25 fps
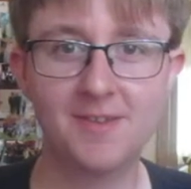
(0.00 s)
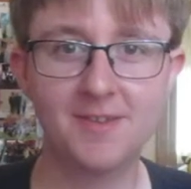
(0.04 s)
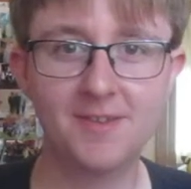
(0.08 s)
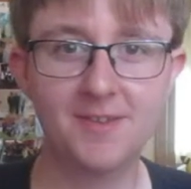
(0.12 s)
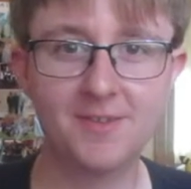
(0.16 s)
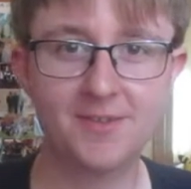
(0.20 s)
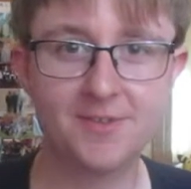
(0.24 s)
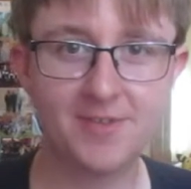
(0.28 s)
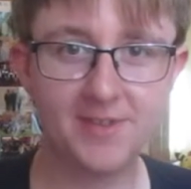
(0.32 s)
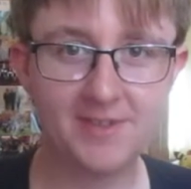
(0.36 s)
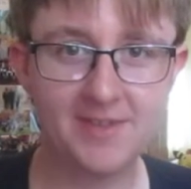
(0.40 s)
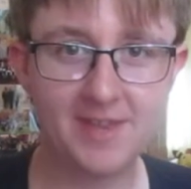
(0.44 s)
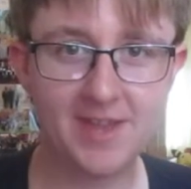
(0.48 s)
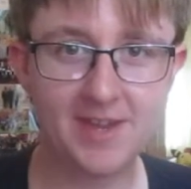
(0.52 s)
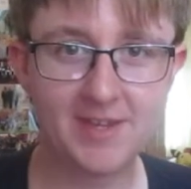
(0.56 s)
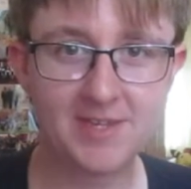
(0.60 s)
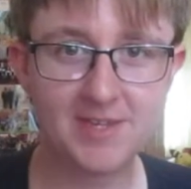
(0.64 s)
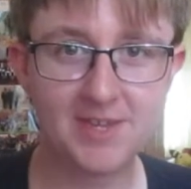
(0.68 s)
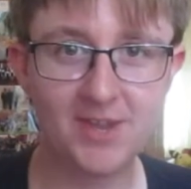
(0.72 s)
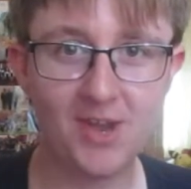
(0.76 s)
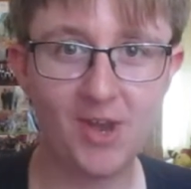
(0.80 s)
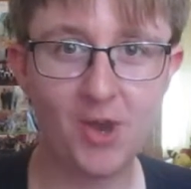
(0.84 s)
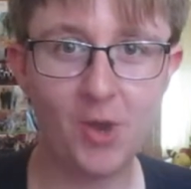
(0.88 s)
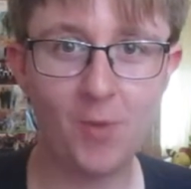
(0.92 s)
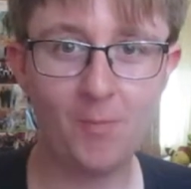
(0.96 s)
So let's
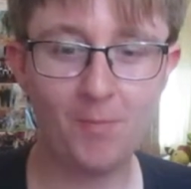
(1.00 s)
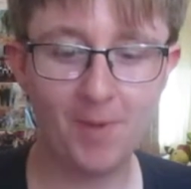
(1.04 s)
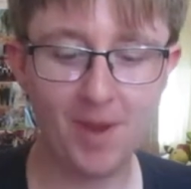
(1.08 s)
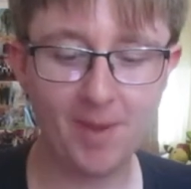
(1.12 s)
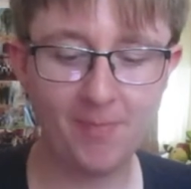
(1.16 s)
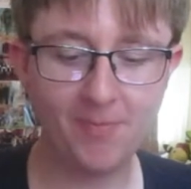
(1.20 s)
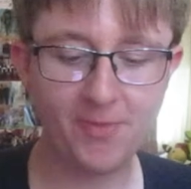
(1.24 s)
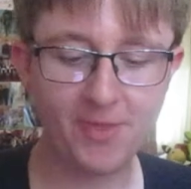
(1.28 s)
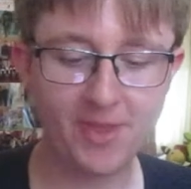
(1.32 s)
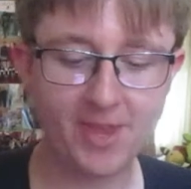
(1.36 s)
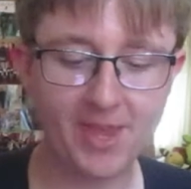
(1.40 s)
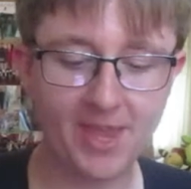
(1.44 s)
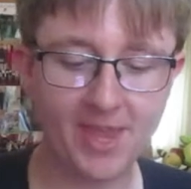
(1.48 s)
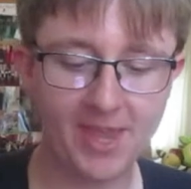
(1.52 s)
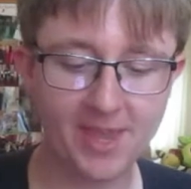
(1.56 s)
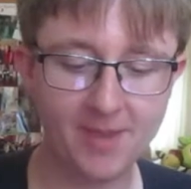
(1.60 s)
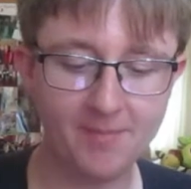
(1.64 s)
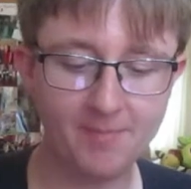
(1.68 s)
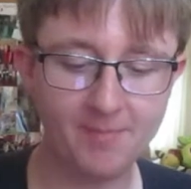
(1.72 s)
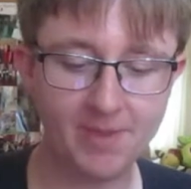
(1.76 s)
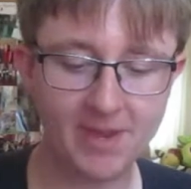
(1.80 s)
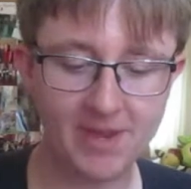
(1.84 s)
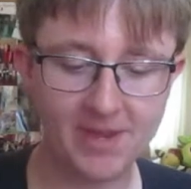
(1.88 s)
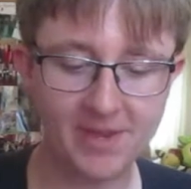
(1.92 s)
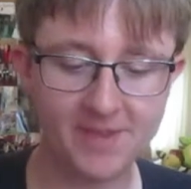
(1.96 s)
actually open up the
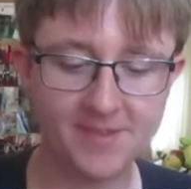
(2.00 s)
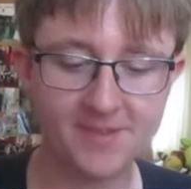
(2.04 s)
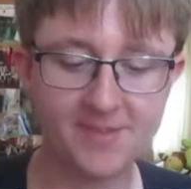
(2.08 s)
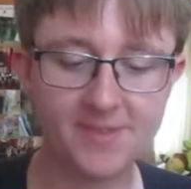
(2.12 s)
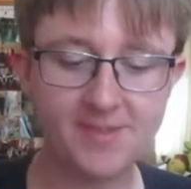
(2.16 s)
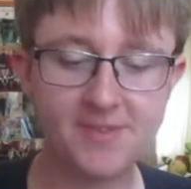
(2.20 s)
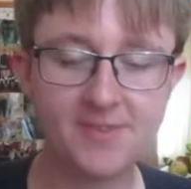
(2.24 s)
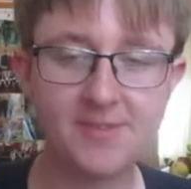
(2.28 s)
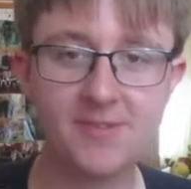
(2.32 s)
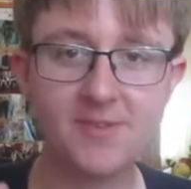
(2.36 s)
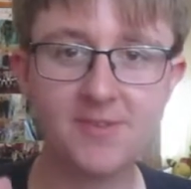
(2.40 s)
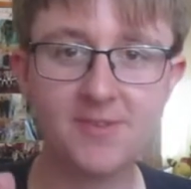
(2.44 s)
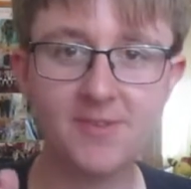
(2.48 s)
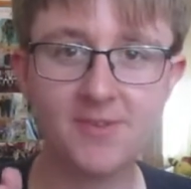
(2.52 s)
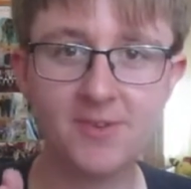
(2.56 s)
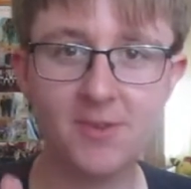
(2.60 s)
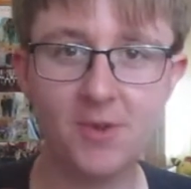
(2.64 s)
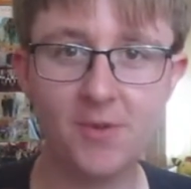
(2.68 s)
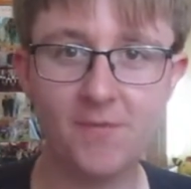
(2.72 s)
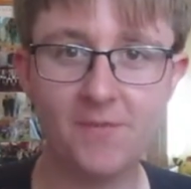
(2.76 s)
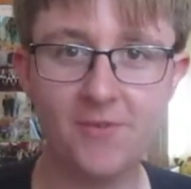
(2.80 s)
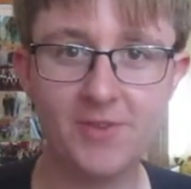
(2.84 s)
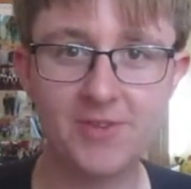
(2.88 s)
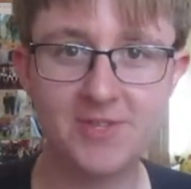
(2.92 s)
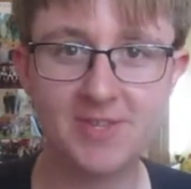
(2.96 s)
game because
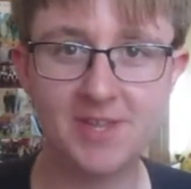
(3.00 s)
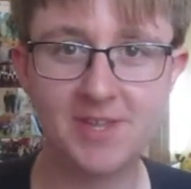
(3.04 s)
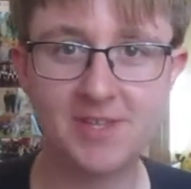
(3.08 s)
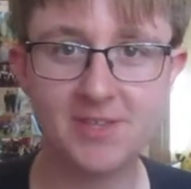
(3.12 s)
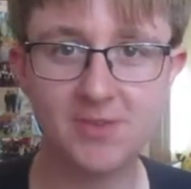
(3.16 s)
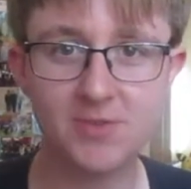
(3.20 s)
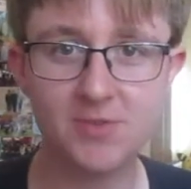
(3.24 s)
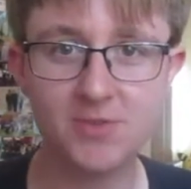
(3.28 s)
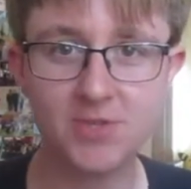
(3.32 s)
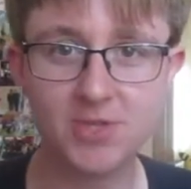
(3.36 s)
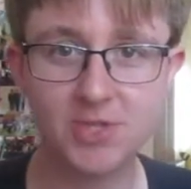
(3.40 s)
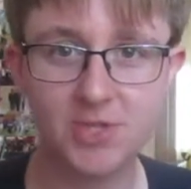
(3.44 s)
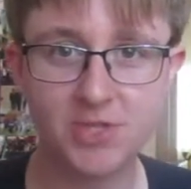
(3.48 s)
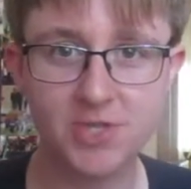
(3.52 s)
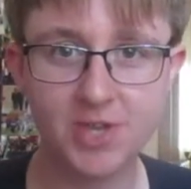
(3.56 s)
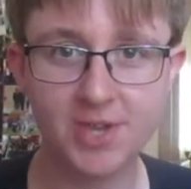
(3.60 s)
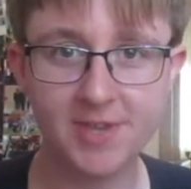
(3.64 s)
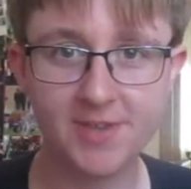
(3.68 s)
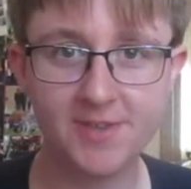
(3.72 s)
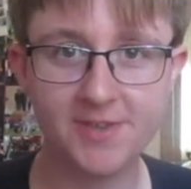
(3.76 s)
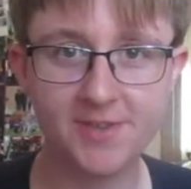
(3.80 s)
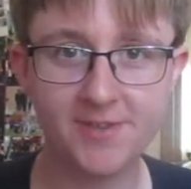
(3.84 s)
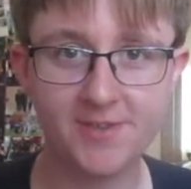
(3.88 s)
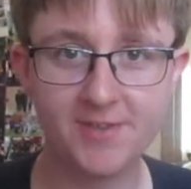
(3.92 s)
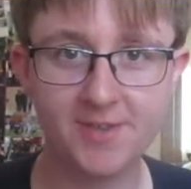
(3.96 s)
GoFest Day 2
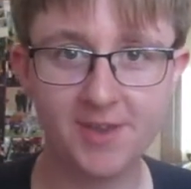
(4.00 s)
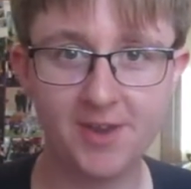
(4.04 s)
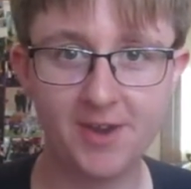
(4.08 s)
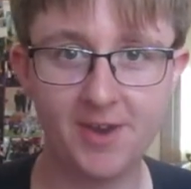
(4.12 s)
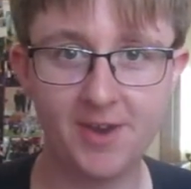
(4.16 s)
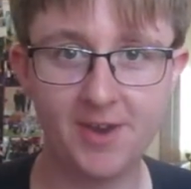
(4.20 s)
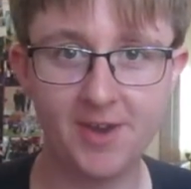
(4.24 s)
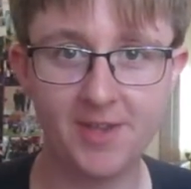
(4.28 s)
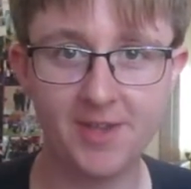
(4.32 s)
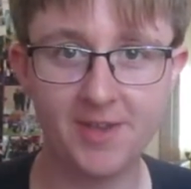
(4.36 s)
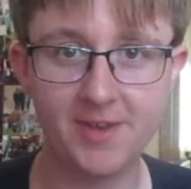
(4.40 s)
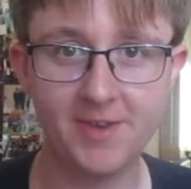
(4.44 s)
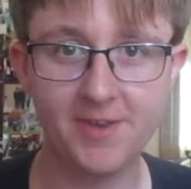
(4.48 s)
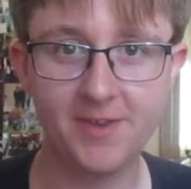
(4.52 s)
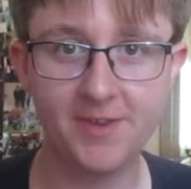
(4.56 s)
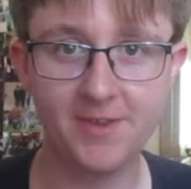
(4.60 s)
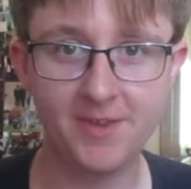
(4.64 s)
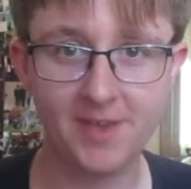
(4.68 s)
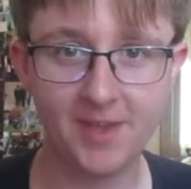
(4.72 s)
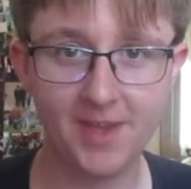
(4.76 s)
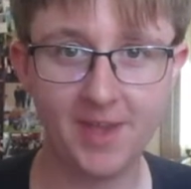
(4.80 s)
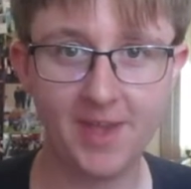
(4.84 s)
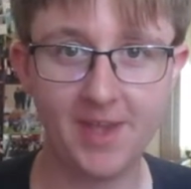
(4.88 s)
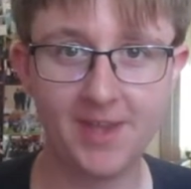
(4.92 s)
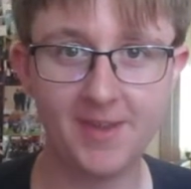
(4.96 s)
just started,
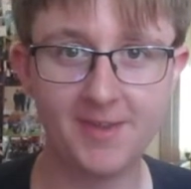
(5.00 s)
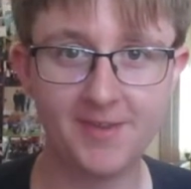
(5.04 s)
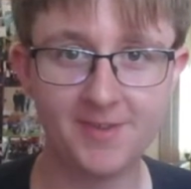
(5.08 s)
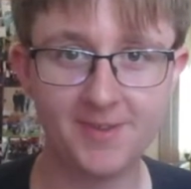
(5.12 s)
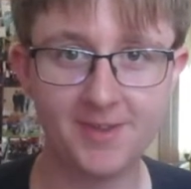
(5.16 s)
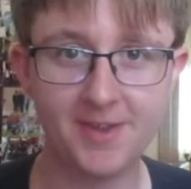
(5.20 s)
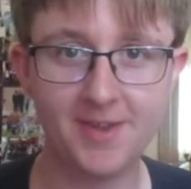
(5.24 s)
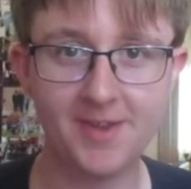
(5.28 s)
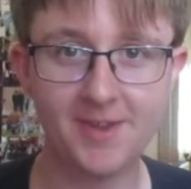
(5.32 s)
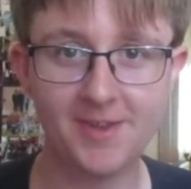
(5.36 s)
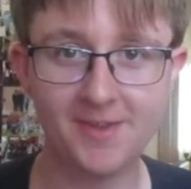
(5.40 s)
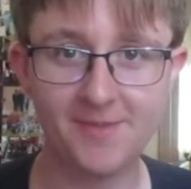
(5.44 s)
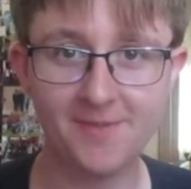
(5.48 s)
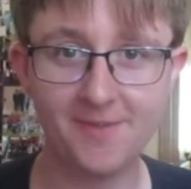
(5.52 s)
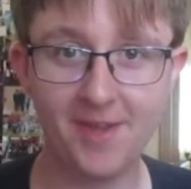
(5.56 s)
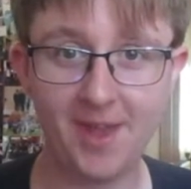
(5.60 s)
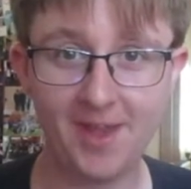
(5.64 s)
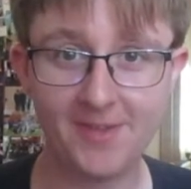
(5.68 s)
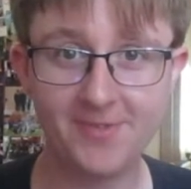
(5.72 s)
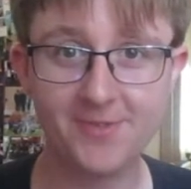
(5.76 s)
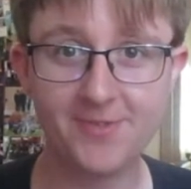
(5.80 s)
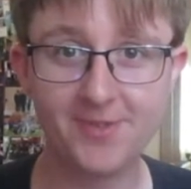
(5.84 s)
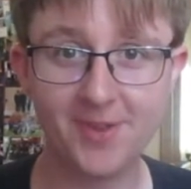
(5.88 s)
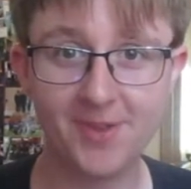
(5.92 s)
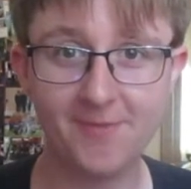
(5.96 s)
and
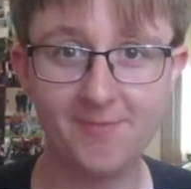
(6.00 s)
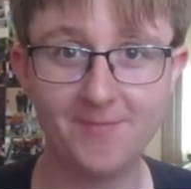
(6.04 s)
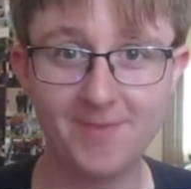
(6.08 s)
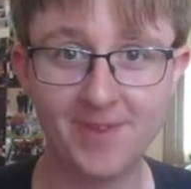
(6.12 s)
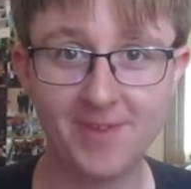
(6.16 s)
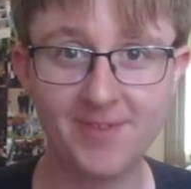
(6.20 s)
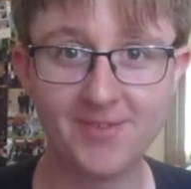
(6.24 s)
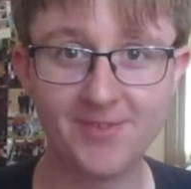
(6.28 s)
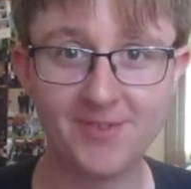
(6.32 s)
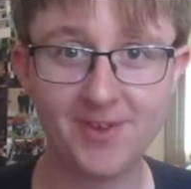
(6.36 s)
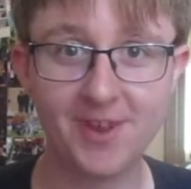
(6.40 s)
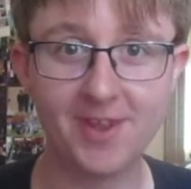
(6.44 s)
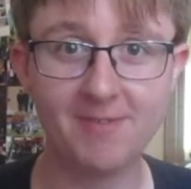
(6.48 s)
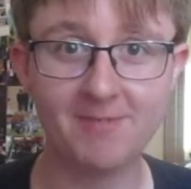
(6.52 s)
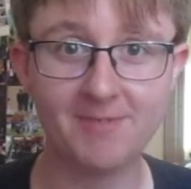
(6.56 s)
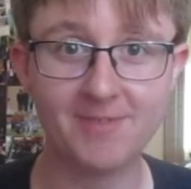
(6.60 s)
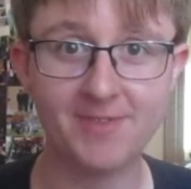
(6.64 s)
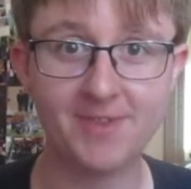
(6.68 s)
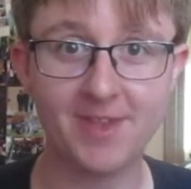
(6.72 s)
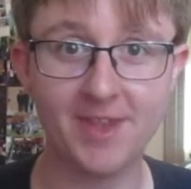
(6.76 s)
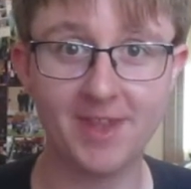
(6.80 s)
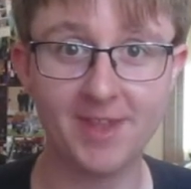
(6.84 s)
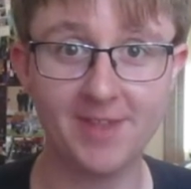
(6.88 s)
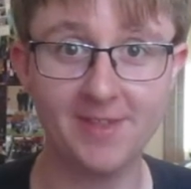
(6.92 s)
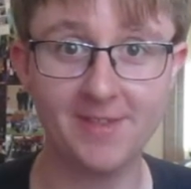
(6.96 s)
as you saw from yesterday, it
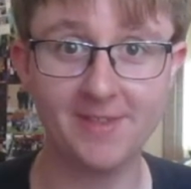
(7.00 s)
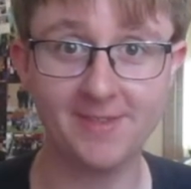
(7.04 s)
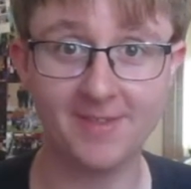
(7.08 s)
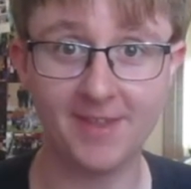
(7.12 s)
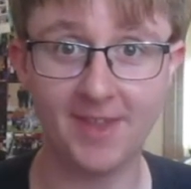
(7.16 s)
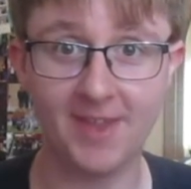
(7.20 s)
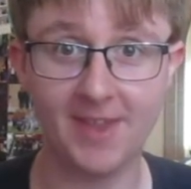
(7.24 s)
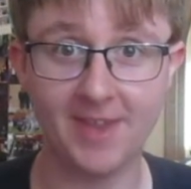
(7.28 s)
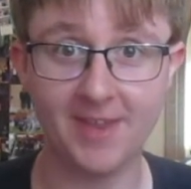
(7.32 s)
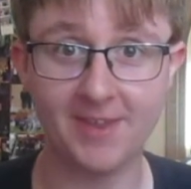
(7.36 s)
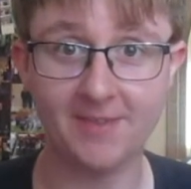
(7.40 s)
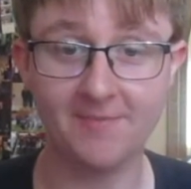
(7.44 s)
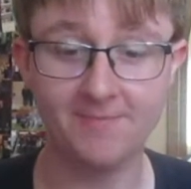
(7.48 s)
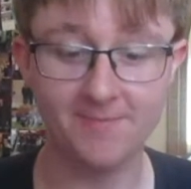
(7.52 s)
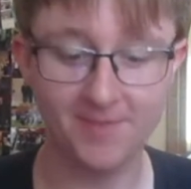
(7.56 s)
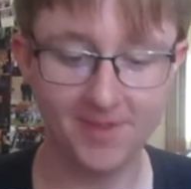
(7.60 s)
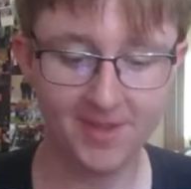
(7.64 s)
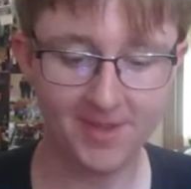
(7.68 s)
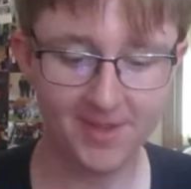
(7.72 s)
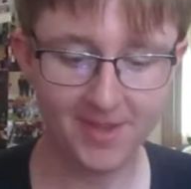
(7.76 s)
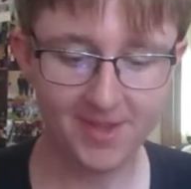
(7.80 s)
was insane.